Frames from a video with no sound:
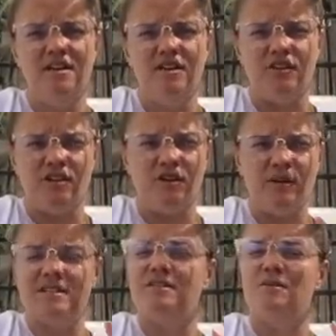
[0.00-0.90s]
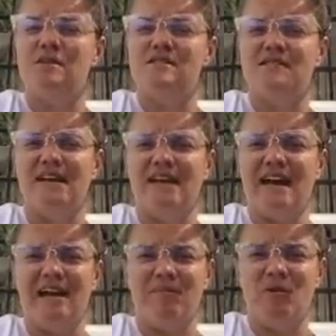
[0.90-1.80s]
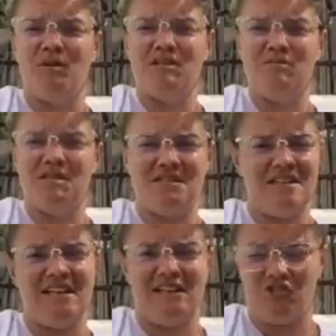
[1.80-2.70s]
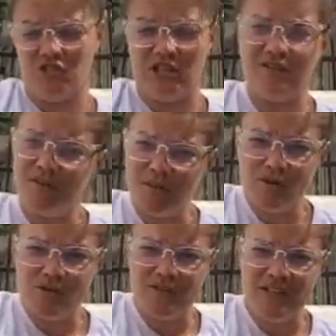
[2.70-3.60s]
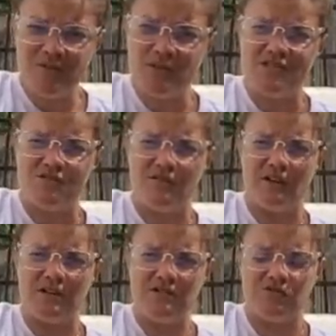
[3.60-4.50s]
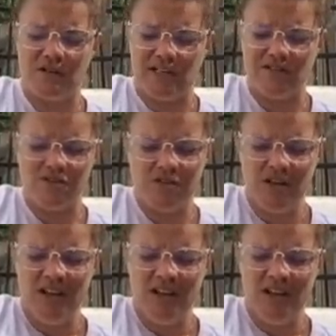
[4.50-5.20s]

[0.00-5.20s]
you're going to notice that I'm going to be sitting in a chair for most of it, which is very strange.